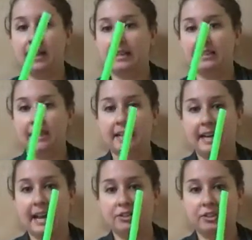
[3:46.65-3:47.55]
And it's going to
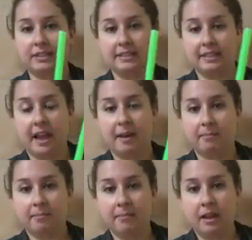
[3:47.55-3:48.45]
naturally stop.
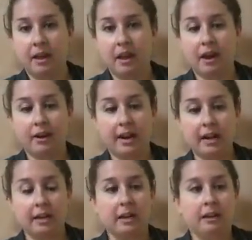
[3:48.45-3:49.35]
All right.
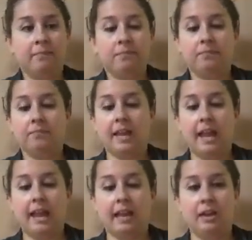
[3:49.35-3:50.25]

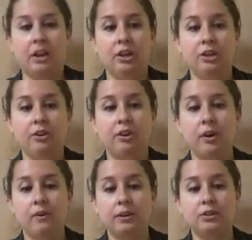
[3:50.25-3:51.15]
Then you're
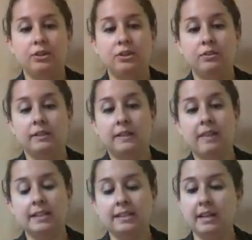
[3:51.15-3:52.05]
going to leave
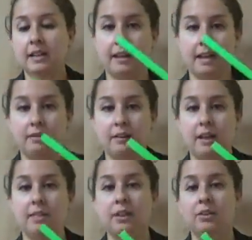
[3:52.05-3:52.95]
that side alone,
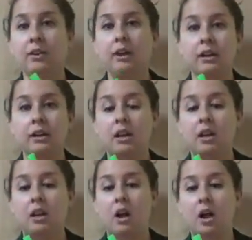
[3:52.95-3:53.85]
and then you're going
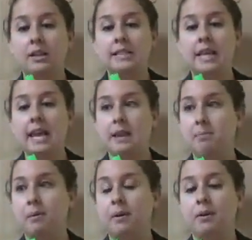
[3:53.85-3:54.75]
to
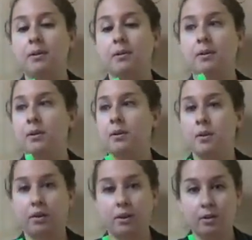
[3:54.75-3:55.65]
tape
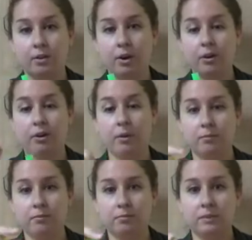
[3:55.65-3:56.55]
your
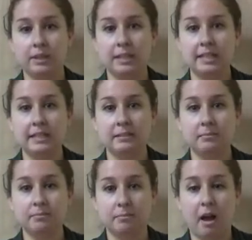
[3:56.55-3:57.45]
this
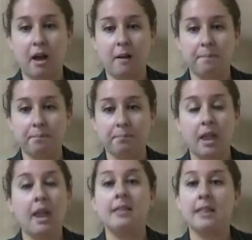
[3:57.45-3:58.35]

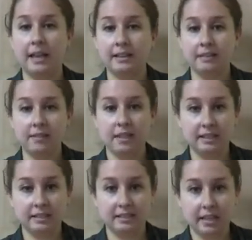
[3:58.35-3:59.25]
the end of
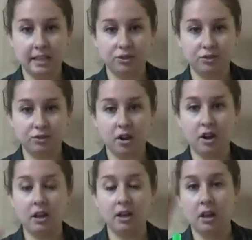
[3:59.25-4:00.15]
this thick
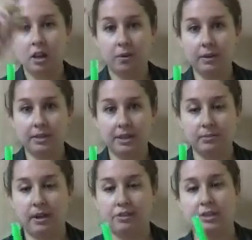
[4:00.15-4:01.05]
straw with
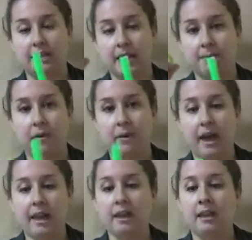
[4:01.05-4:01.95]
washi tape,
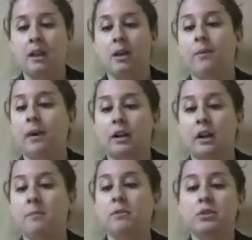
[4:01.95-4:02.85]
okay? We're gonna
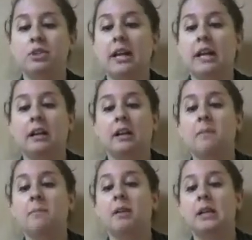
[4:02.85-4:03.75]
shut it
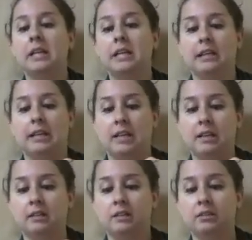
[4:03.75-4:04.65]
completely.
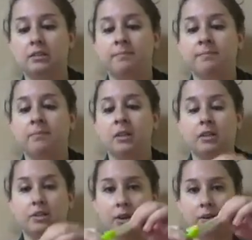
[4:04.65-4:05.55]

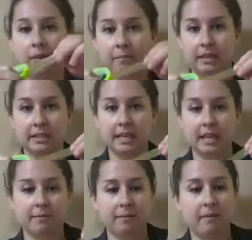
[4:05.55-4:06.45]
So I'm gonna
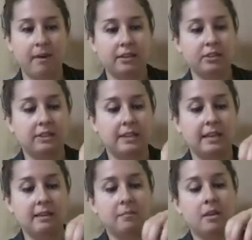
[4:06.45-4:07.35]
take my washi
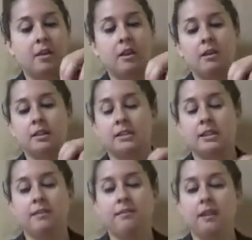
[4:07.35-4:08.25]
tape. Let's
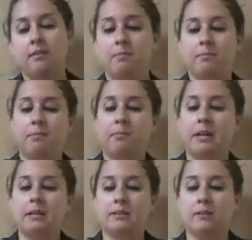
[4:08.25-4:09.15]
see if it
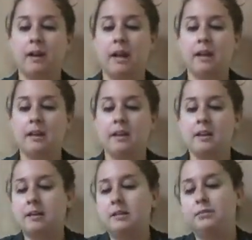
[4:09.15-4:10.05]
breaks okay.
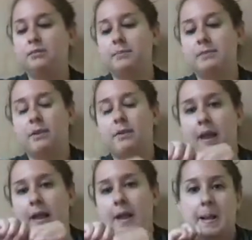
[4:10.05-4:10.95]
Rips
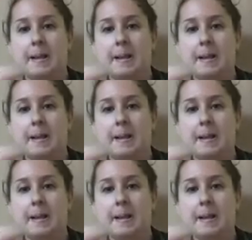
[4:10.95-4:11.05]
okay.